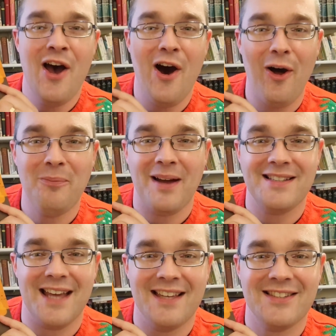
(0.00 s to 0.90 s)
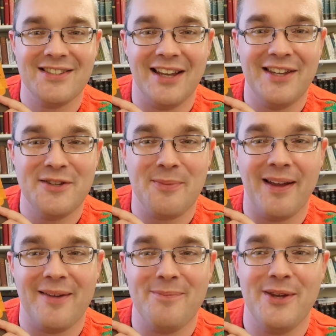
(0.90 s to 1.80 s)
on my desk as I use my
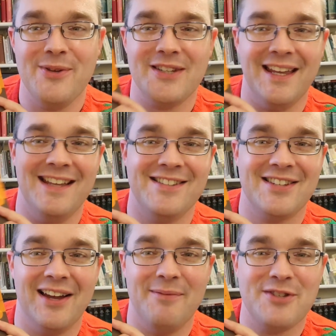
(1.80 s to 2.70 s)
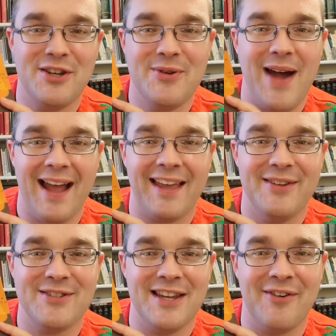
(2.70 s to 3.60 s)
computer each time. 2 Echo
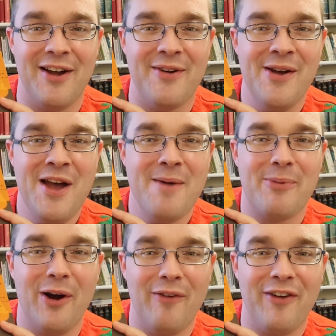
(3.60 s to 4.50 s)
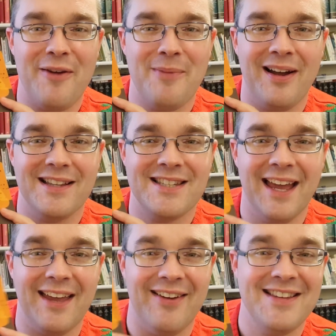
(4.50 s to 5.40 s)
0 Bravo Mike
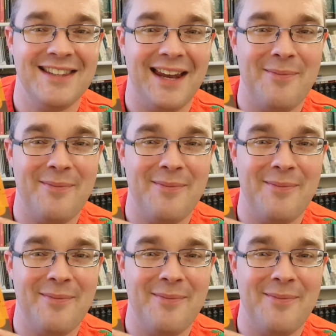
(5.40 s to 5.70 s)
Tango. Isn't that